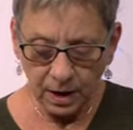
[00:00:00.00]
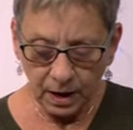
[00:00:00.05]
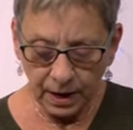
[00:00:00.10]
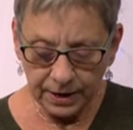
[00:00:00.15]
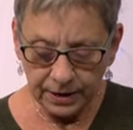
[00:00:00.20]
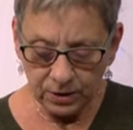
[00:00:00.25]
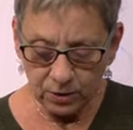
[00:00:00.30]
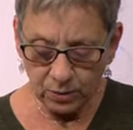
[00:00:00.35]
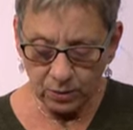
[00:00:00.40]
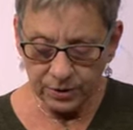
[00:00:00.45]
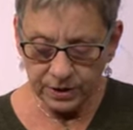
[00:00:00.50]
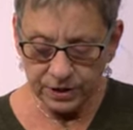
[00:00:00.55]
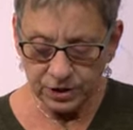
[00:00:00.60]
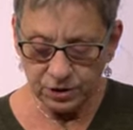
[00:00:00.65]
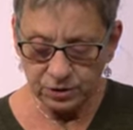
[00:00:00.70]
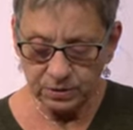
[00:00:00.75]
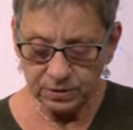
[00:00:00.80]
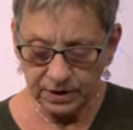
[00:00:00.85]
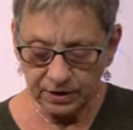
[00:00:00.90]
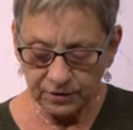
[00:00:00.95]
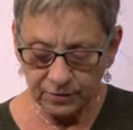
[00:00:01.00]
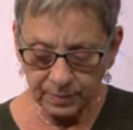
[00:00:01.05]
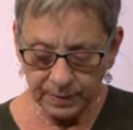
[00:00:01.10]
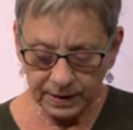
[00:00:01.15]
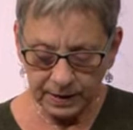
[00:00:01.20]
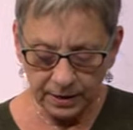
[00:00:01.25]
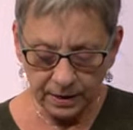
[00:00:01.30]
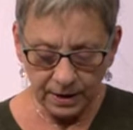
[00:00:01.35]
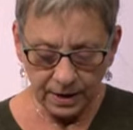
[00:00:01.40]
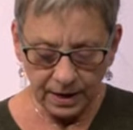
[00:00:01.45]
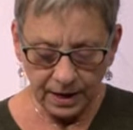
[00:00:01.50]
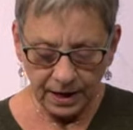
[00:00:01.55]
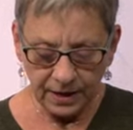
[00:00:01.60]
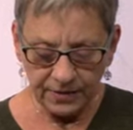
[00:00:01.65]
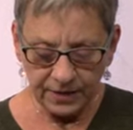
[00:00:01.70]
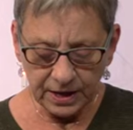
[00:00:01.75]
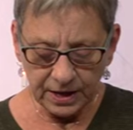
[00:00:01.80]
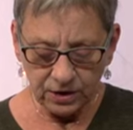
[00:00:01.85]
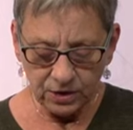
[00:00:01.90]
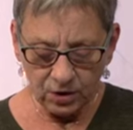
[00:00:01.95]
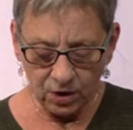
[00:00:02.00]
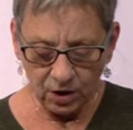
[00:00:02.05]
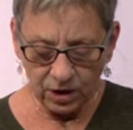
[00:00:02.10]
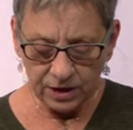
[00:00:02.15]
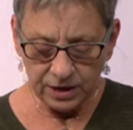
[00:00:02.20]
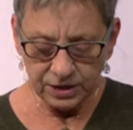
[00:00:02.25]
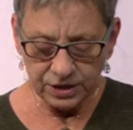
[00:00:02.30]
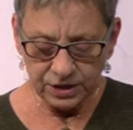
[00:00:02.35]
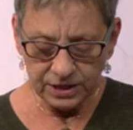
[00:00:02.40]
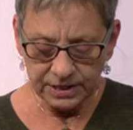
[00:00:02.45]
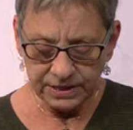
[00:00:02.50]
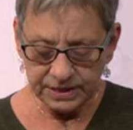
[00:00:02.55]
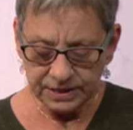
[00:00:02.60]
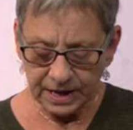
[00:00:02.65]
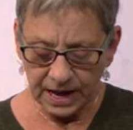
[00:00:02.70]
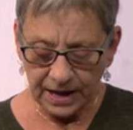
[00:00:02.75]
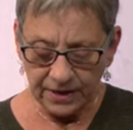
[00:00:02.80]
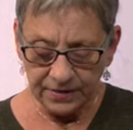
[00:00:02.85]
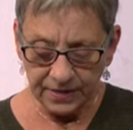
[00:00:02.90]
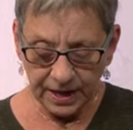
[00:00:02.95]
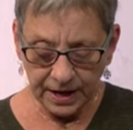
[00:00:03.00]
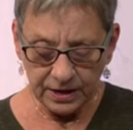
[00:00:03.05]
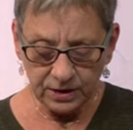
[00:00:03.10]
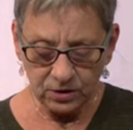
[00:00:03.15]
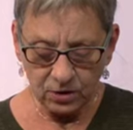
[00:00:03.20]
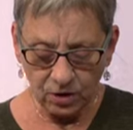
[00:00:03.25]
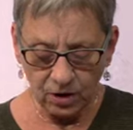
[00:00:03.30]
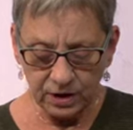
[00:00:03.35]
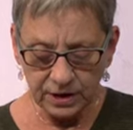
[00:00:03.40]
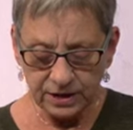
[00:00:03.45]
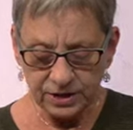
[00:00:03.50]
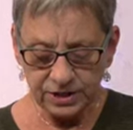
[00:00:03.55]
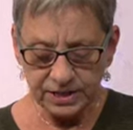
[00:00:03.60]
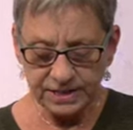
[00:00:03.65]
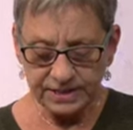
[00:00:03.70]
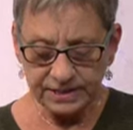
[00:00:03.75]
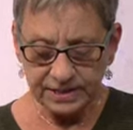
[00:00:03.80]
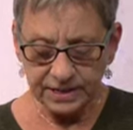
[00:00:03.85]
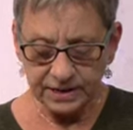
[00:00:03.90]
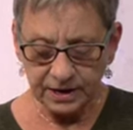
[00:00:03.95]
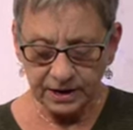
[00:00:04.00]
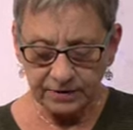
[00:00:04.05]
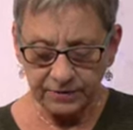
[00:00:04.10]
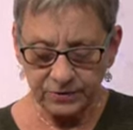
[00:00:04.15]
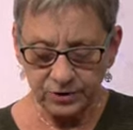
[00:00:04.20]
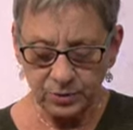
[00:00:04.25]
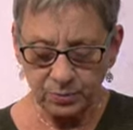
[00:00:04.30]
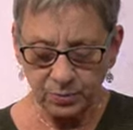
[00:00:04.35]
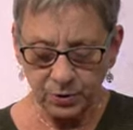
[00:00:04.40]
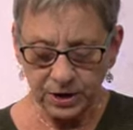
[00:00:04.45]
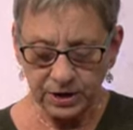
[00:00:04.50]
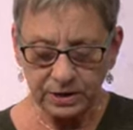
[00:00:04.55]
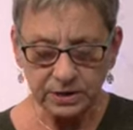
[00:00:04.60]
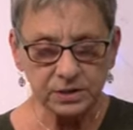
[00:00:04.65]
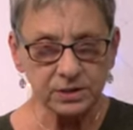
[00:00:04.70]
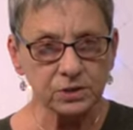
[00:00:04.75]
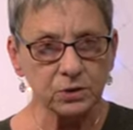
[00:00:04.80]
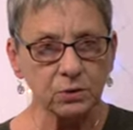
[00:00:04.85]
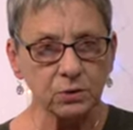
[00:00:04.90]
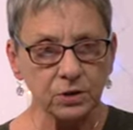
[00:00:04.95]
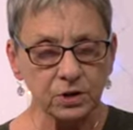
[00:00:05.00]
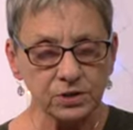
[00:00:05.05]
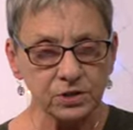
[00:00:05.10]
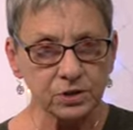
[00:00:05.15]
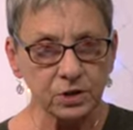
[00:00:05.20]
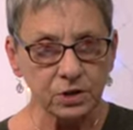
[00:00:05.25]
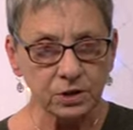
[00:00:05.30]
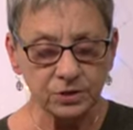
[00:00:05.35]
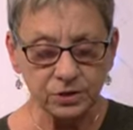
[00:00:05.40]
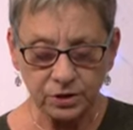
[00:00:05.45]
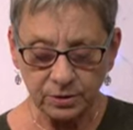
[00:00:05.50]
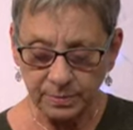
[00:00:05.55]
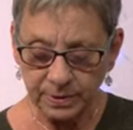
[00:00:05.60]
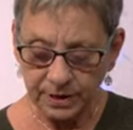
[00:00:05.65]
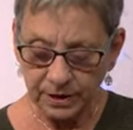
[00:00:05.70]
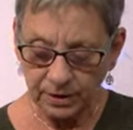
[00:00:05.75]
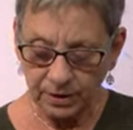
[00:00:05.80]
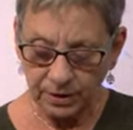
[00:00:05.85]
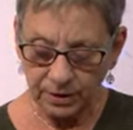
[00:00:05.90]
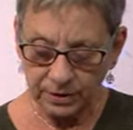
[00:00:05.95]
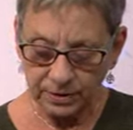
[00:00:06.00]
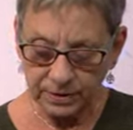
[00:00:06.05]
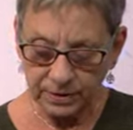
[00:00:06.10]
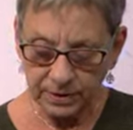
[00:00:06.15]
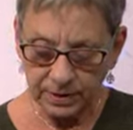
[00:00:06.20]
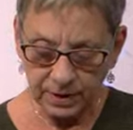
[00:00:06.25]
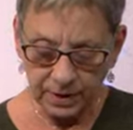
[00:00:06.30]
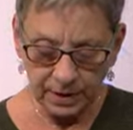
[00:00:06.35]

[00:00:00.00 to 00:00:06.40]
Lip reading: I know that you love me, and that knowledge is enough to bring a song to my heart.